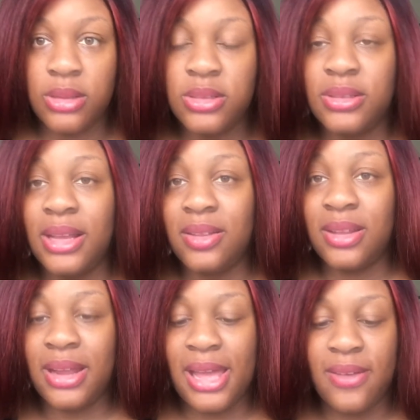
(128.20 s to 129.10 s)
So now
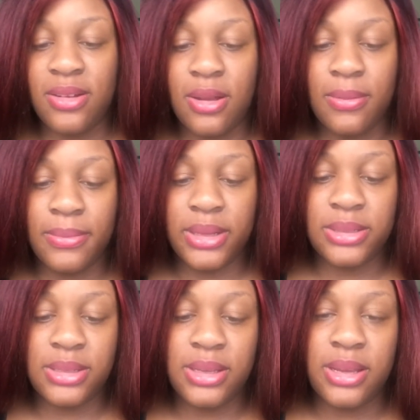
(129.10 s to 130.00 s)
that I have it all
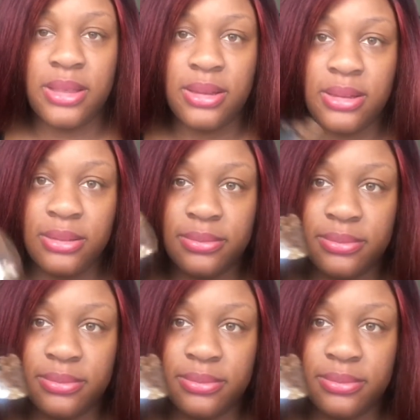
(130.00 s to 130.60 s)
mixed together,